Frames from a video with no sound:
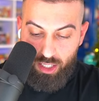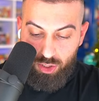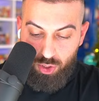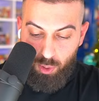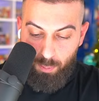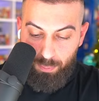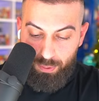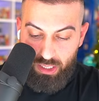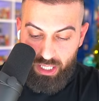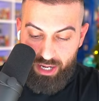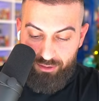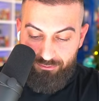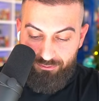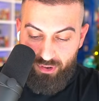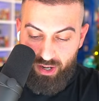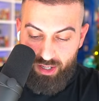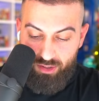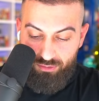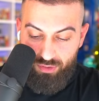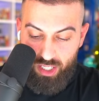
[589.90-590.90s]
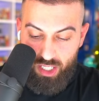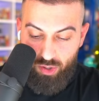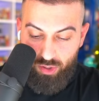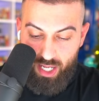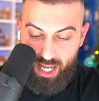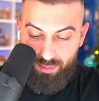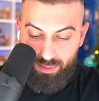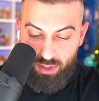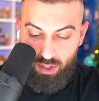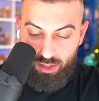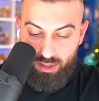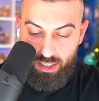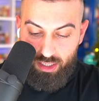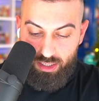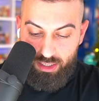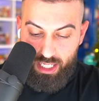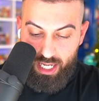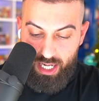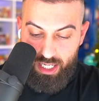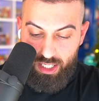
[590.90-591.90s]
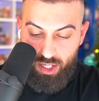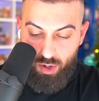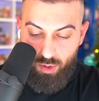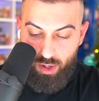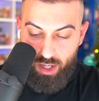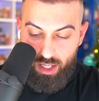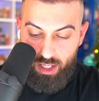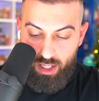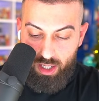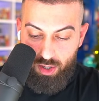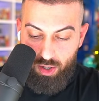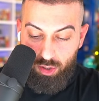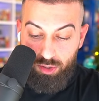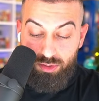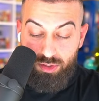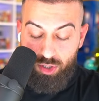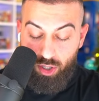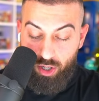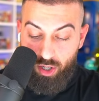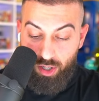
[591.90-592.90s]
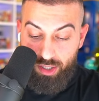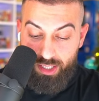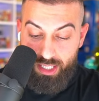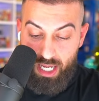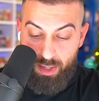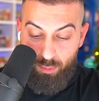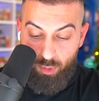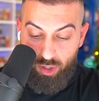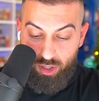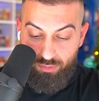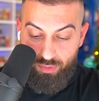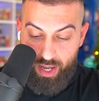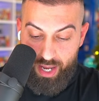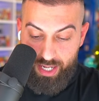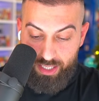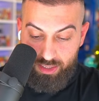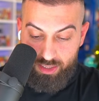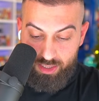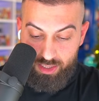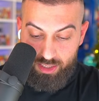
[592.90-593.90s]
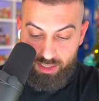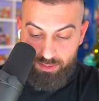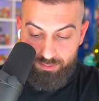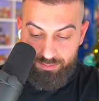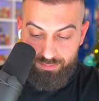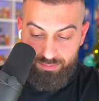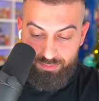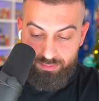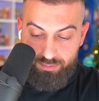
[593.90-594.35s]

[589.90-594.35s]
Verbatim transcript: to play fun video games on Nintendo, oh, sorry, on Game Boy Advance.